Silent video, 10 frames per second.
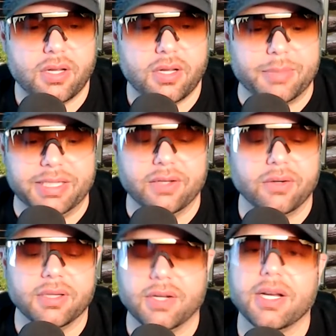I mean,
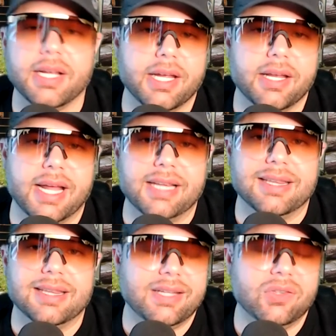they're going to get at
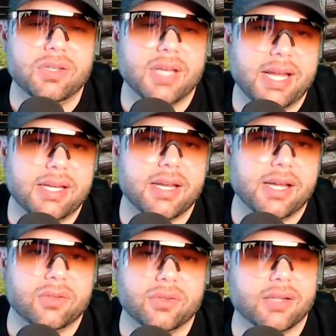least
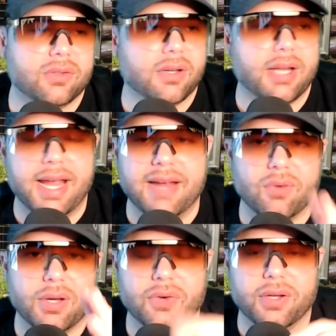99 cents on
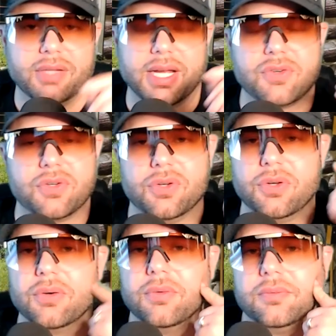every transaction you do.